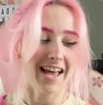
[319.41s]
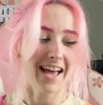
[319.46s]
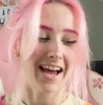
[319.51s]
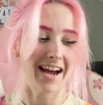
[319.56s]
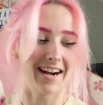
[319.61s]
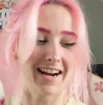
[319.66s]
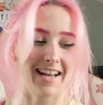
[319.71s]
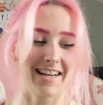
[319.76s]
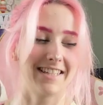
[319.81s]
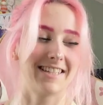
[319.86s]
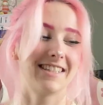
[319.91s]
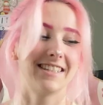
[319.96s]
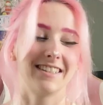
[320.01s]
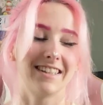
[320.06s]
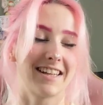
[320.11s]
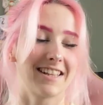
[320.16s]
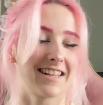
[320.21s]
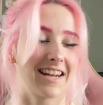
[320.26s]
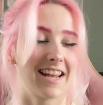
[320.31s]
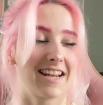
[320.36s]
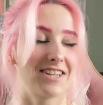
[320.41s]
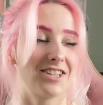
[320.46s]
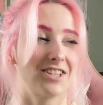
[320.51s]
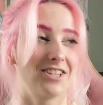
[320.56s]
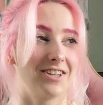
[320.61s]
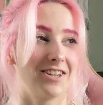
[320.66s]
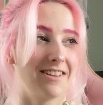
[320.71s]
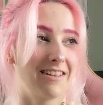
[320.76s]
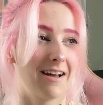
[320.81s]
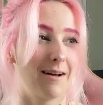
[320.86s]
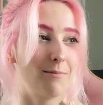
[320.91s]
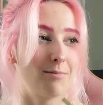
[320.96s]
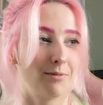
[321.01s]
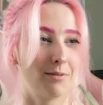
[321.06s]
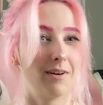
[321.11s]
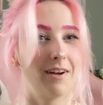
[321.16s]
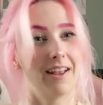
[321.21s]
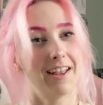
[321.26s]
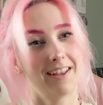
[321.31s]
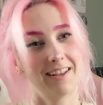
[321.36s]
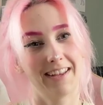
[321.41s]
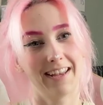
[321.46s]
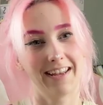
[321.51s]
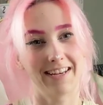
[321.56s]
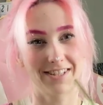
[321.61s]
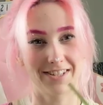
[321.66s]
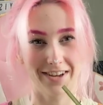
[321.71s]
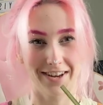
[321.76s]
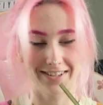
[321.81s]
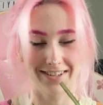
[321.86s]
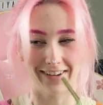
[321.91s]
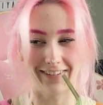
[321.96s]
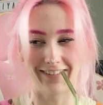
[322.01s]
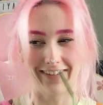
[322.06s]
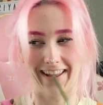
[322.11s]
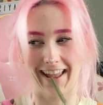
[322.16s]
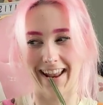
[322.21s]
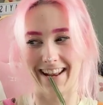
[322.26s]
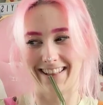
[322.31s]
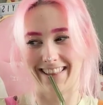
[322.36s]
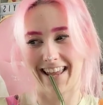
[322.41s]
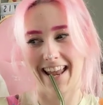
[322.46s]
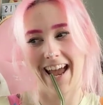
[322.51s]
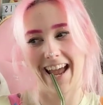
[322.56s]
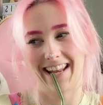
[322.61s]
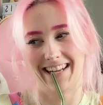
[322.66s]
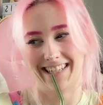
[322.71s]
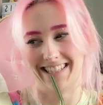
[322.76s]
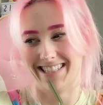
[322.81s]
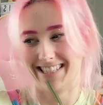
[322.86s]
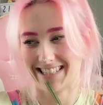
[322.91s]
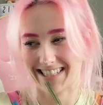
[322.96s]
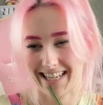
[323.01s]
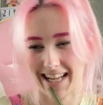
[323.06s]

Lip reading: And I didn't like that I had to do that, but it turned out okay in the end.